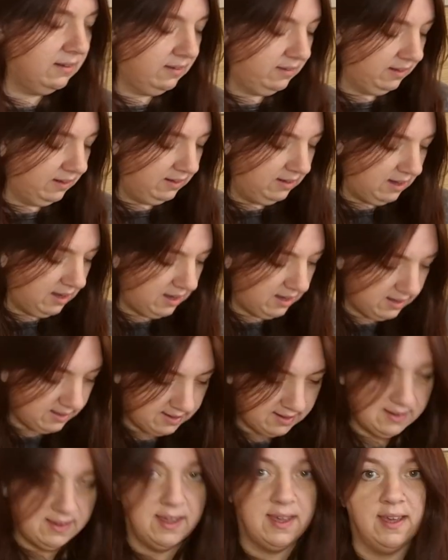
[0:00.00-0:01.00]
the
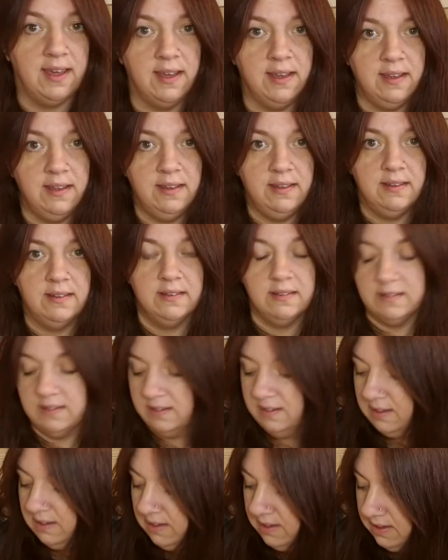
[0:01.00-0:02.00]
last thing
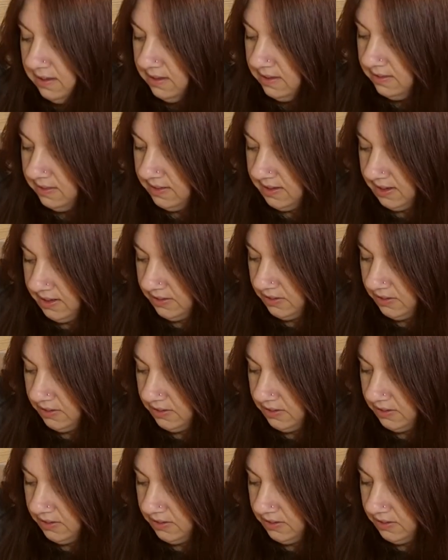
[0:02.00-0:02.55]
that I